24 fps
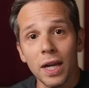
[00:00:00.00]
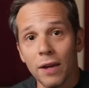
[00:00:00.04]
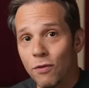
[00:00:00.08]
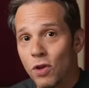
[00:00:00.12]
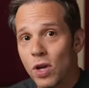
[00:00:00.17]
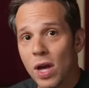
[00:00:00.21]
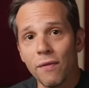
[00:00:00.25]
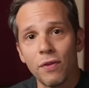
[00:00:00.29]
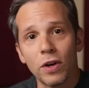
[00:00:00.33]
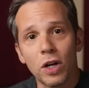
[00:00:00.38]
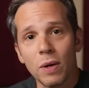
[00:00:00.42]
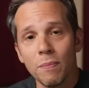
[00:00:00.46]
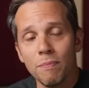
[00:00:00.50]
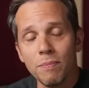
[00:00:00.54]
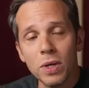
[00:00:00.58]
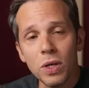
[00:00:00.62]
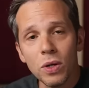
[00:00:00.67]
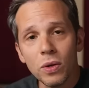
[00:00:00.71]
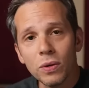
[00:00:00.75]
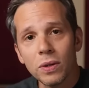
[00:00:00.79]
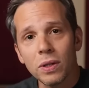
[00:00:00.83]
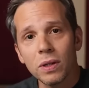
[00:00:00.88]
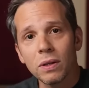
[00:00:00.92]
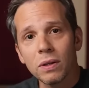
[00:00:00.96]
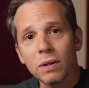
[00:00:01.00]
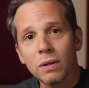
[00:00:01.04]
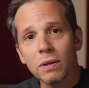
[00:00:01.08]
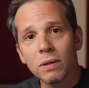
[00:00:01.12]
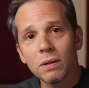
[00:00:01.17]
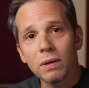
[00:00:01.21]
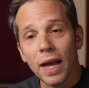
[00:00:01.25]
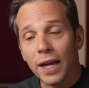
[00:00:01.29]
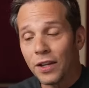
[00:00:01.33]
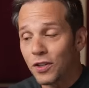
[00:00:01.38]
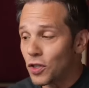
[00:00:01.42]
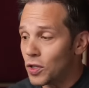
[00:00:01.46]
If you have a commute,
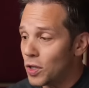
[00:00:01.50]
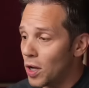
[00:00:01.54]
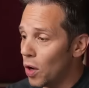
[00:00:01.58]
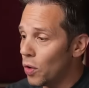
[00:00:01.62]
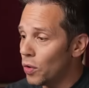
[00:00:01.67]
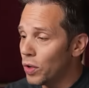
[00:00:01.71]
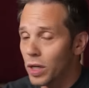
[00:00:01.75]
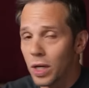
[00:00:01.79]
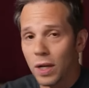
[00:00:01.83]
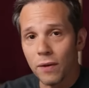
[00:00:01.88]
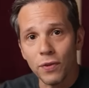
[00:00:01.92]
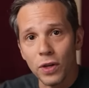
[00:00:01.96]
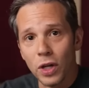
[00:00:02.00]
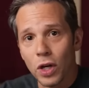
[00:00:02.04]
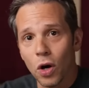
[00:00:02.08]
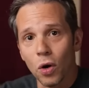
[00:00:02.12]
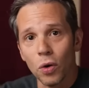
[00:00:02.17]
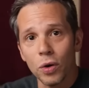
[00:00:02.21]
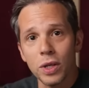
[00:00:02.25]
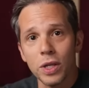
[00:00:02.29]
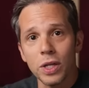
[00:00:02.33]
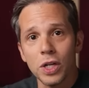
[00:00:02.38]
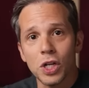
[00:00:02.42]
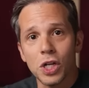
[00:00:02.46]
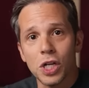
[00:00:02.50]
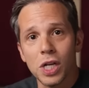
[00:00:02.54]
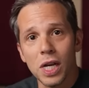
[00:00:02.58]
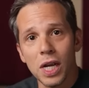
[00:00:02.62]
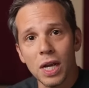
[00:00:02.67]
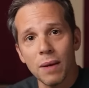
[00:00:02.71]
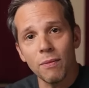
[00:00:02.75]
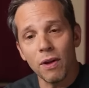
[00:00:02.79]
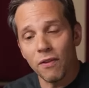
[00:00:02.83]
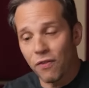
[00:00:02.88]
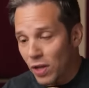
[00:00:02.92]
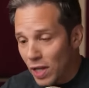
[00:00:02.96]
as noted, if you go to the
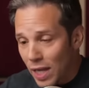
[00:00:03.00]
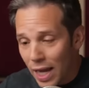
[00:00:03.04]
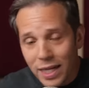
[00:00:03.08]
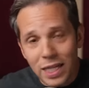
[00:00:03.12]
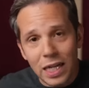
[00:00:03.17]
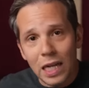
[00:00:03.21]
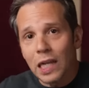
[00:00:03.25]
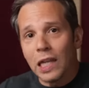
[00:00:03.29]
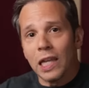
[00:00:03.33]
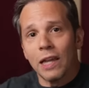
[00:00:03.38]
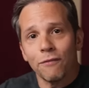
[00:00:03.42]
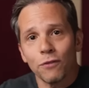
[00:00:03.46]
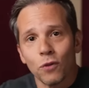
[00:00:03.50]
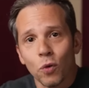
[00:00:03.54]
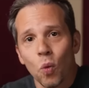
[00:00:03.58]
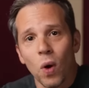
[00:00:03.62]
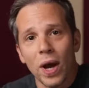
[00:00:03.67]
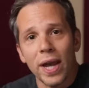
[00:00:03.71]
gym, if you like to lift